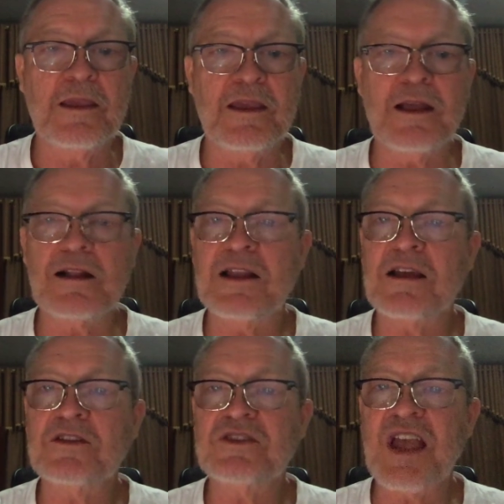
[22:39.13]
He held
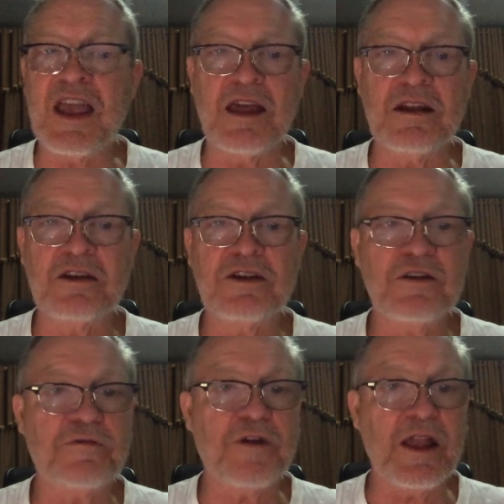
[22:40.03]
out his hand
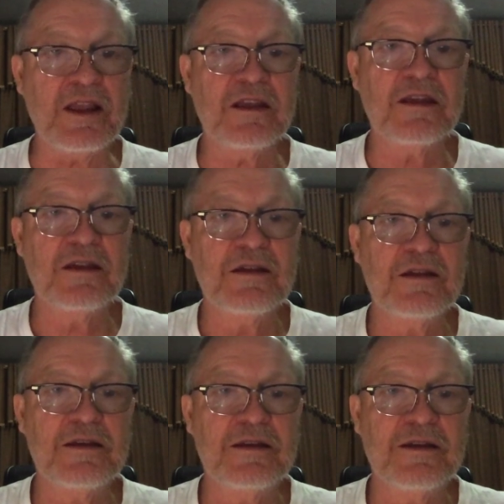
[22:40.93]
to Frank.
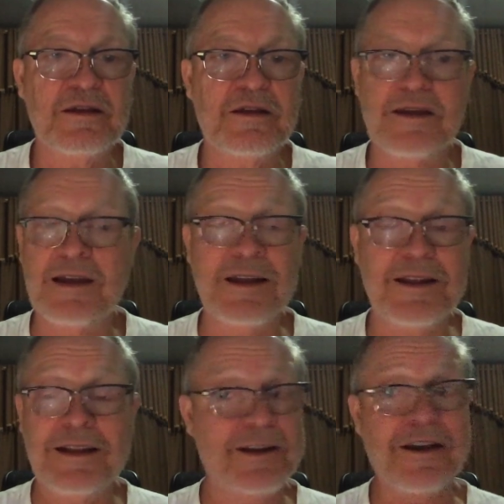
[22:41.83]

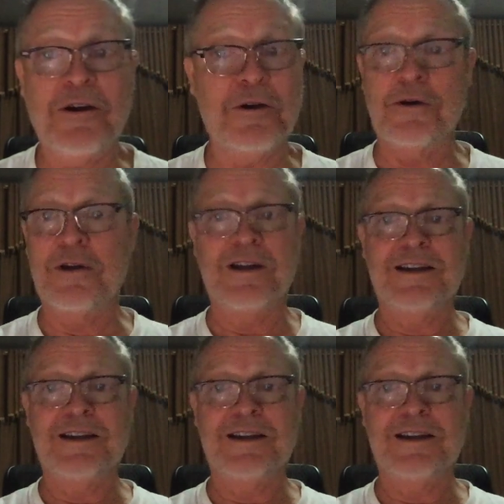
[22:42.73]
No.